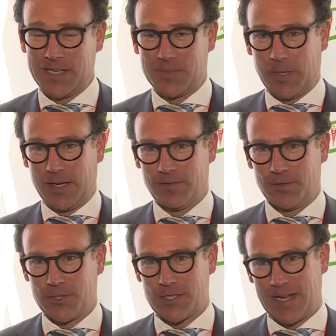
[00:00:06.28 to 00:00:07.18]
It's my
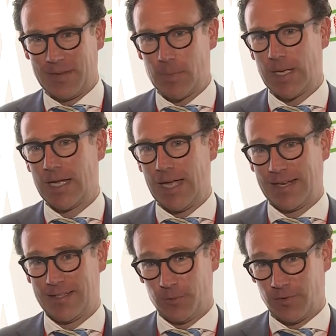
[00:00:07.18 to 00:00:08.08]
first time uh,
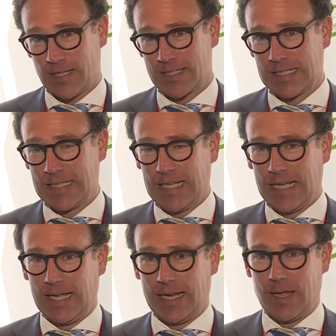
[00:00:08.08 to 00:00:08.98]
at DUPHAT,
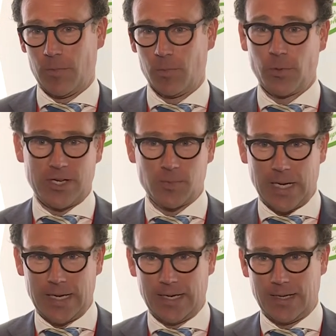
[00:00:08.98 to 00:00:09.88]
and I'm impressed
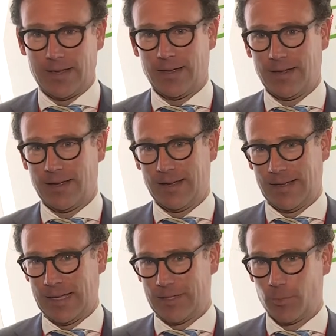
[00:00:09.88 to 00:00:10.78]
by the
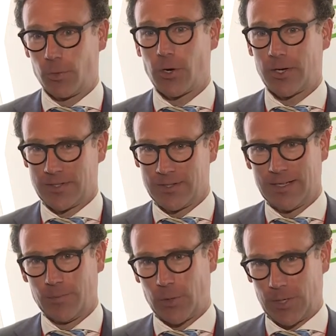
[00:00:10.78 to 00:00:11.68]
the, the broad
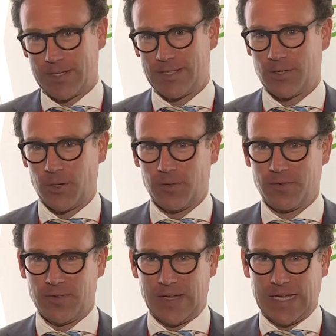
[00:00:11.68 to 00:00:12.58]
broadness of
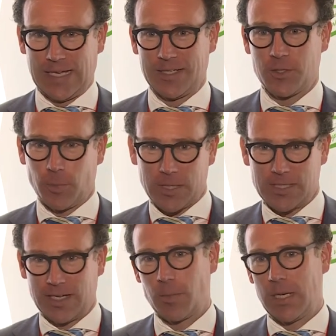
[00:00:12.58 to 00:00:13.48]
uh, the topics
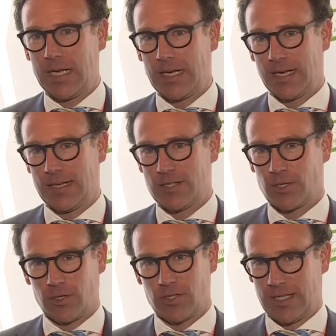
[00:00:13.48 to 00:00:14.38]
that are being
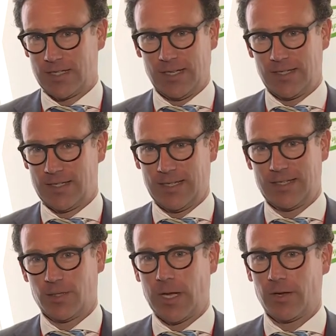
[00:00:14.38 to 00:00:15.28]
discussed. It's it,
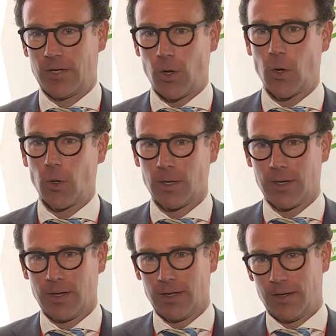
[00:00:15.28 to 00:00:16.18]
it's about the whole
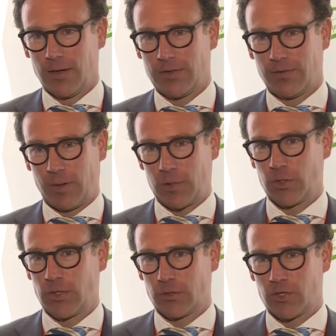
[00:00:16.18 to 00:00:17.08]
of the
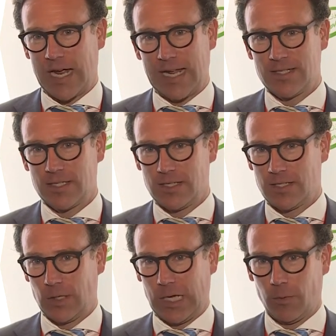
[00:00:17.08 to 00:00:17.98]
pharmaceutical
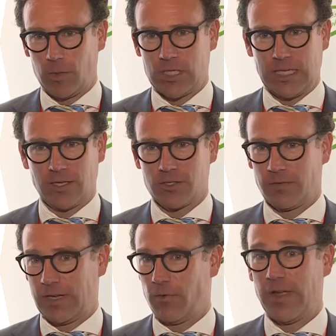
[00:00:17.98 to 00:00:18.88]
sciences. Uh, we see lots
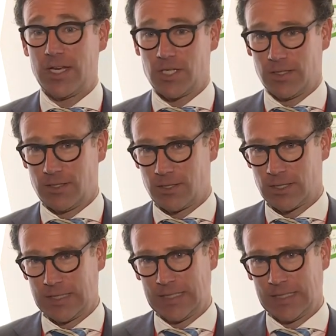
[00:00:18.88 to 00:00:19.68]
of innovations.